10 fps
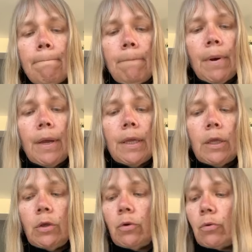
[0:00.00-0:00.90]
but
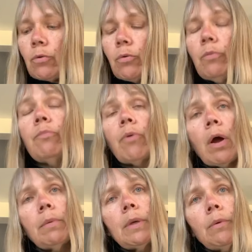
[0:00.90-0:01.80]
you
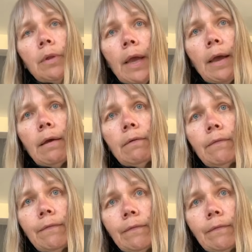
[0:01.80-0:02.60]
probably will have